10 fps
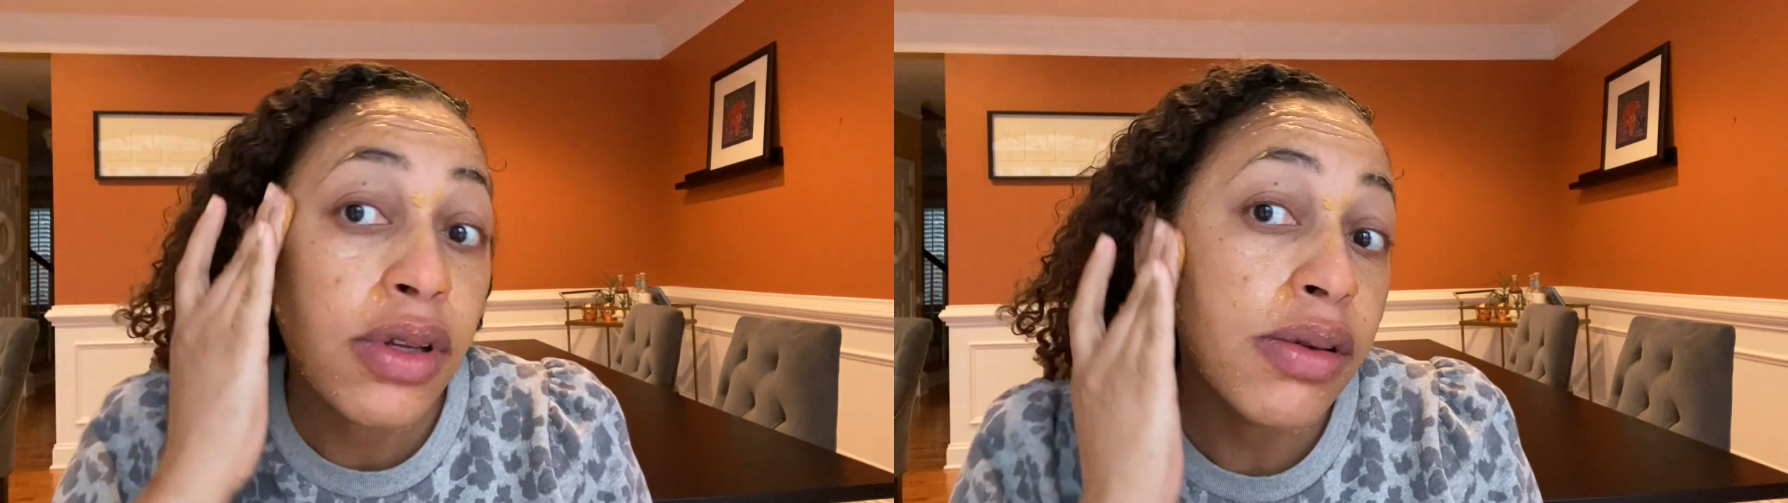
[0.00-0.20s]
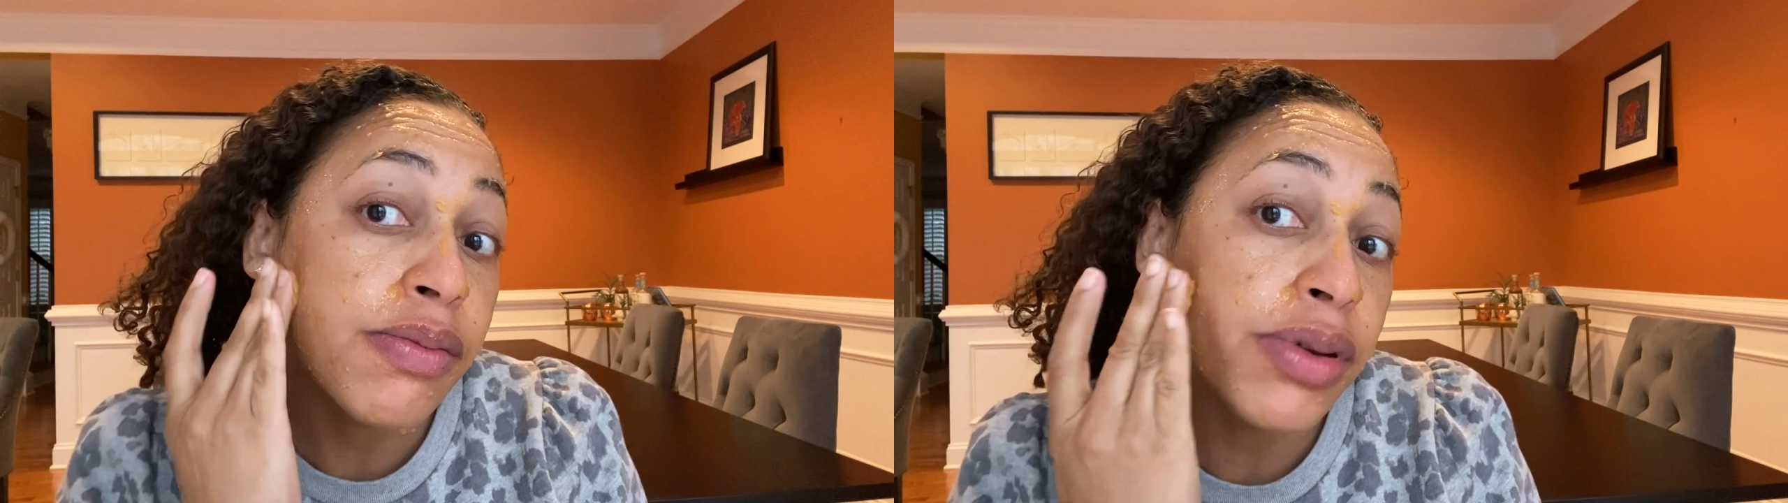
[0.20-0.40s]

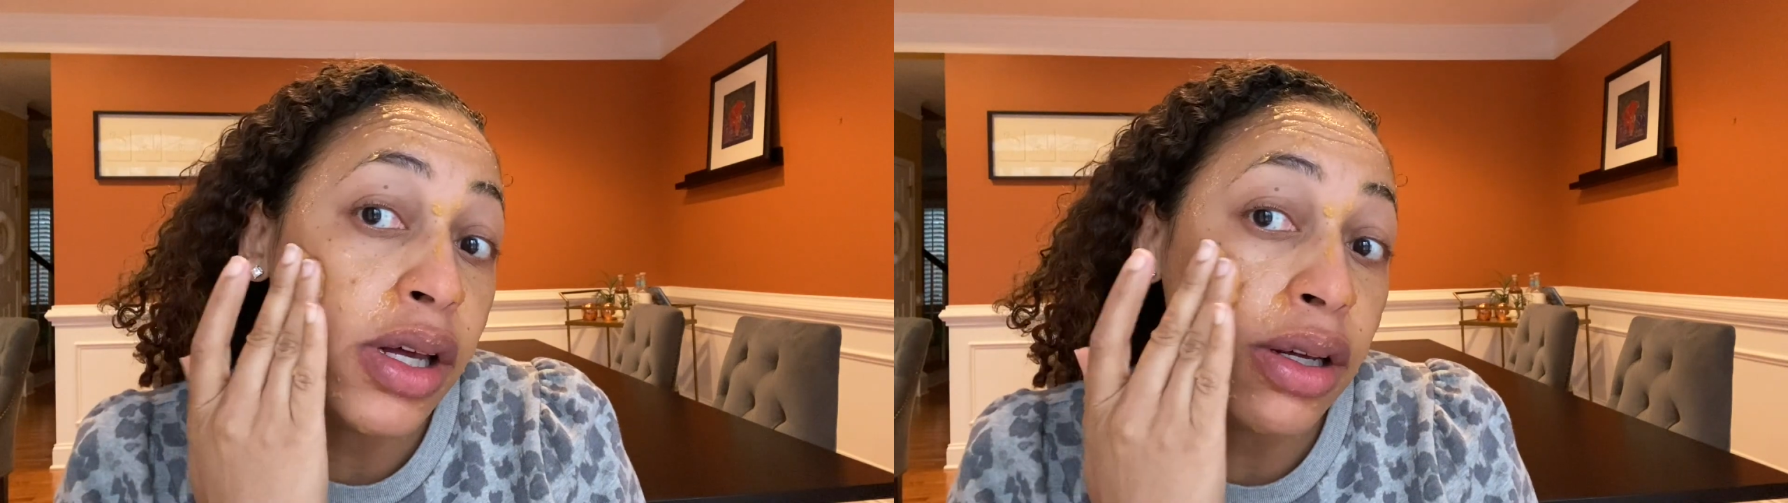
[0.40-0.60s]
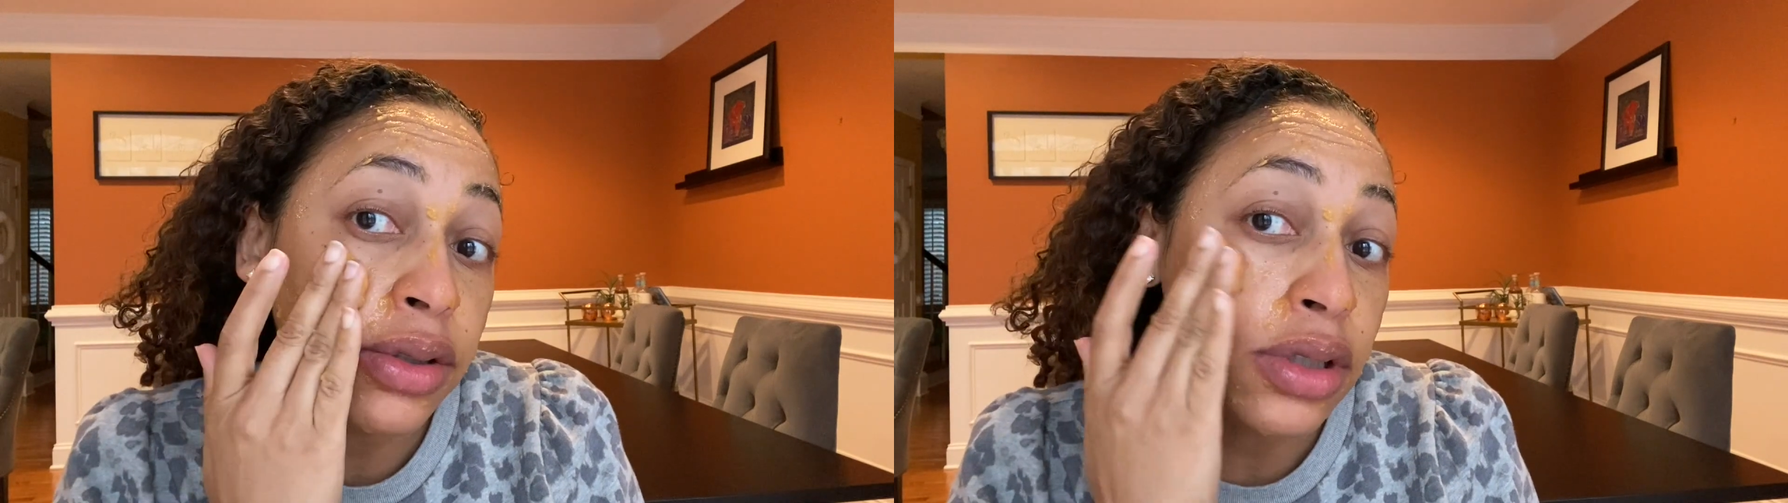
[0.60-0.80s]

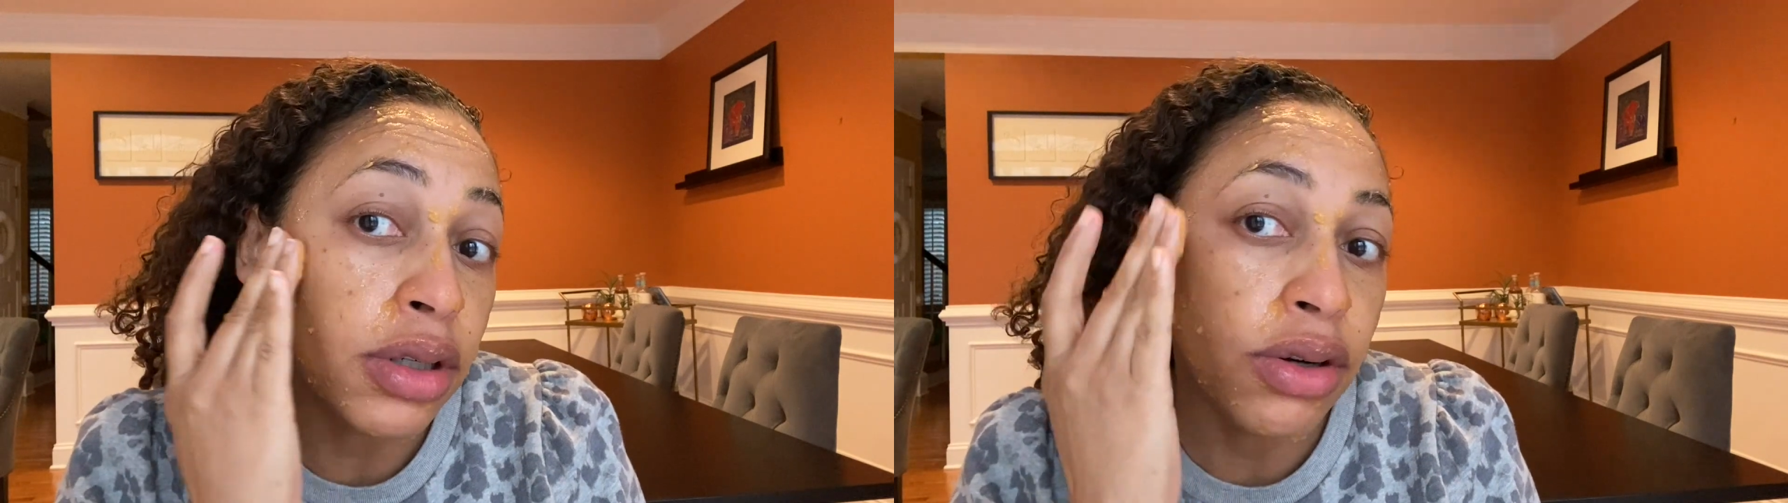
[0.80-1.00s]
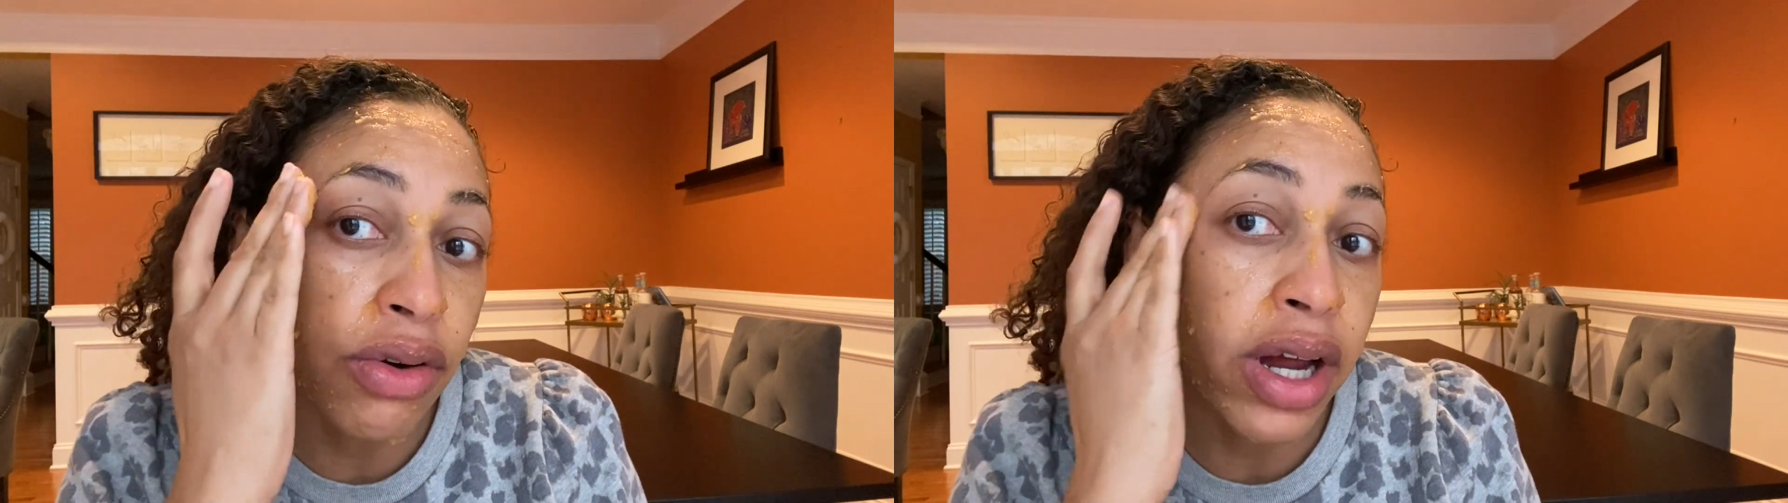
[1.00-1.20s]
pills are
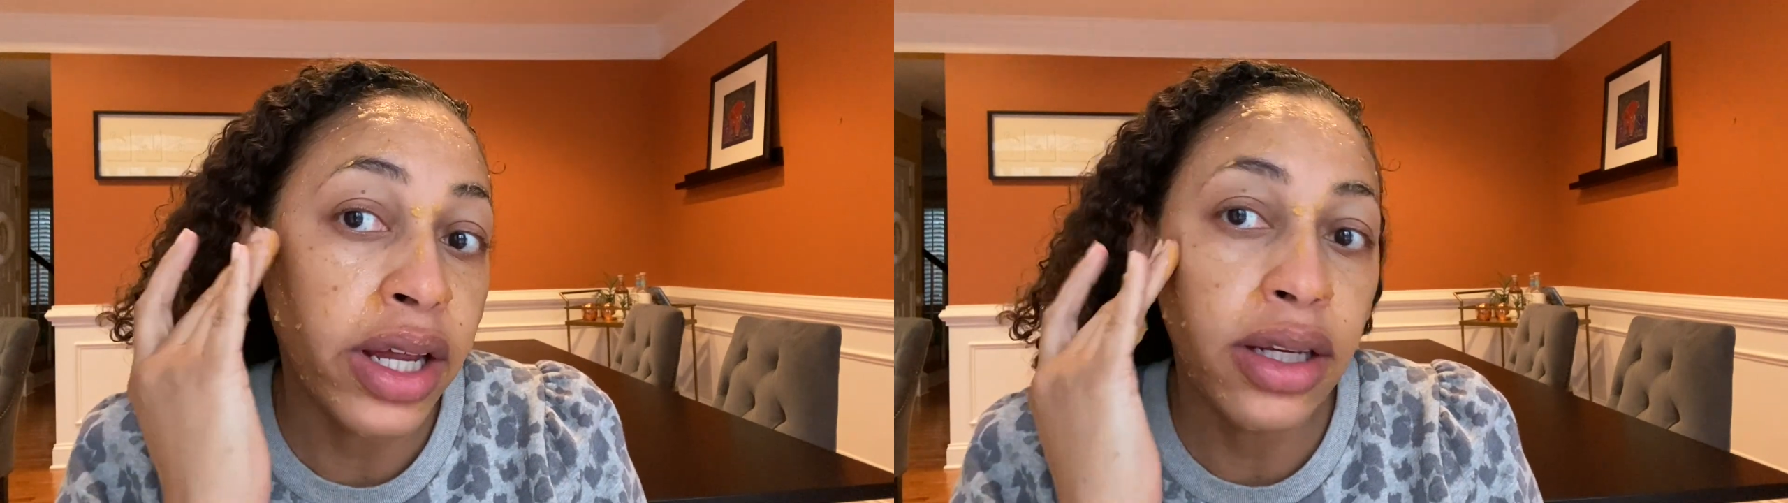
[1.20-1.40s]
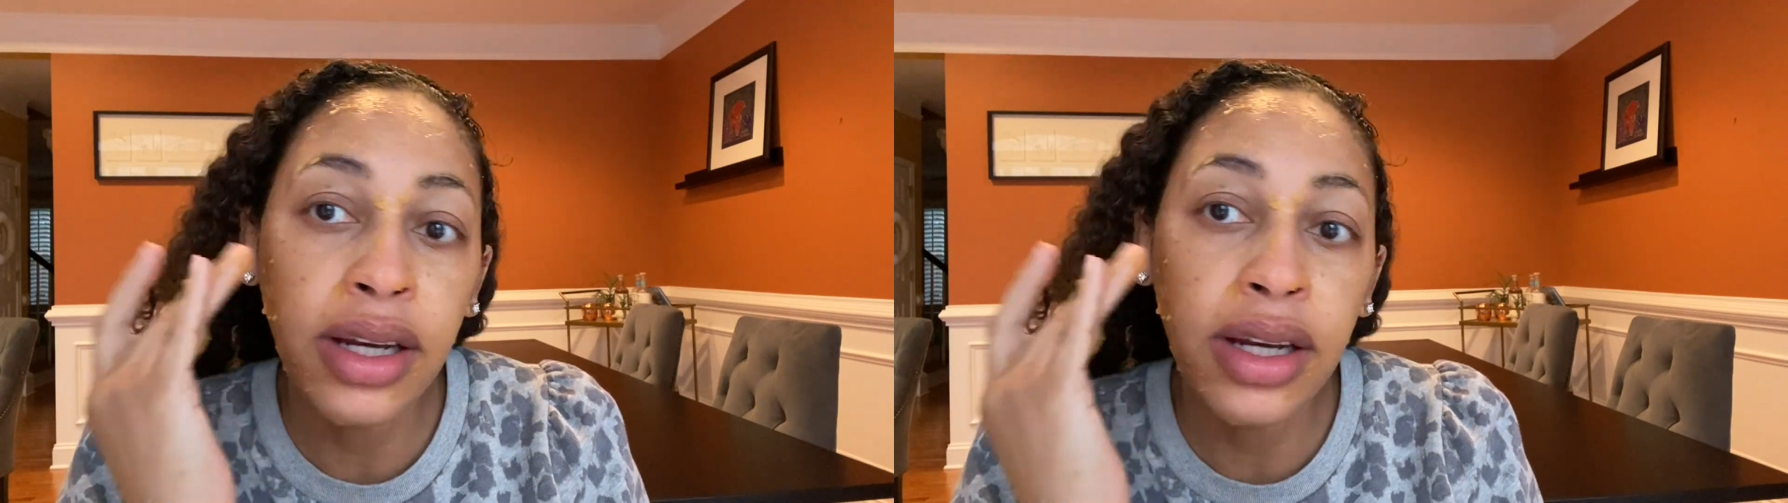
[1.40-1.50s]
great.